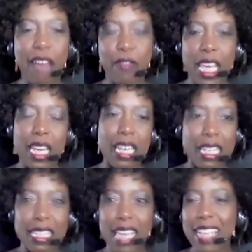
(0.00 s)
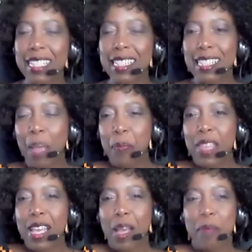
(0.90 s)
African. There is
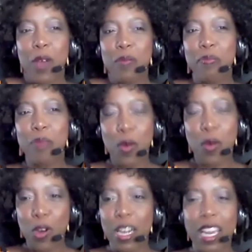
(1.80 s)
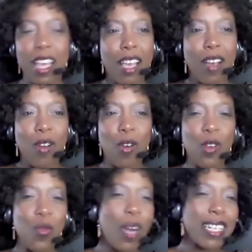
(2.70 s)
something about Absolutely. Born
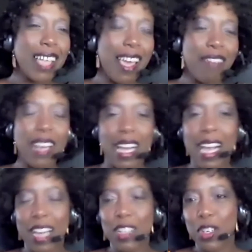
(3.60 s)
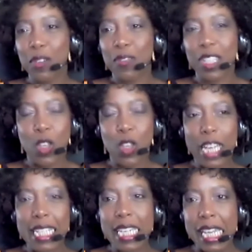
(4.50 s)
on whatever country of this
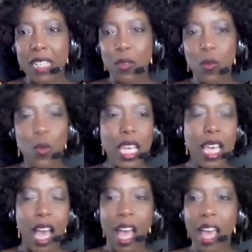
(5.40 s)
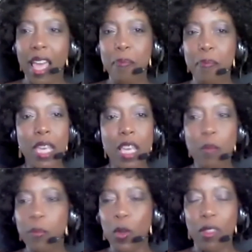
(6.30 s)
continent. We are a
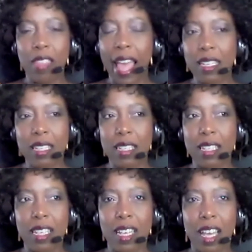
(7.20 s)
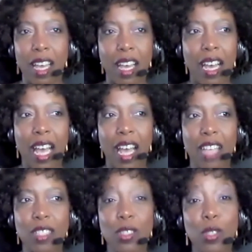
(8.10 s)
people that
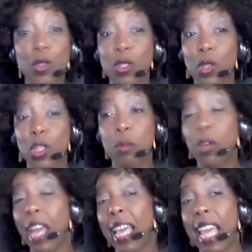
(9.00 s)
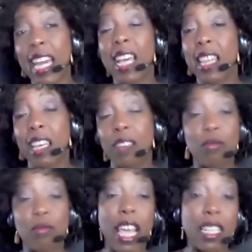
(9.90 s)
are so sociable, like any other
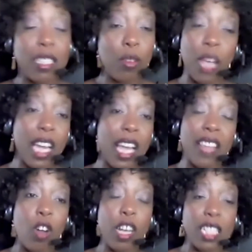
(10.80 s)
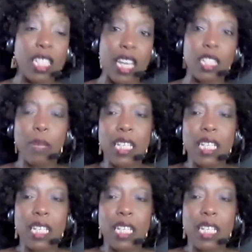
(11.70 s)
race or any Yes. other continent. Yes.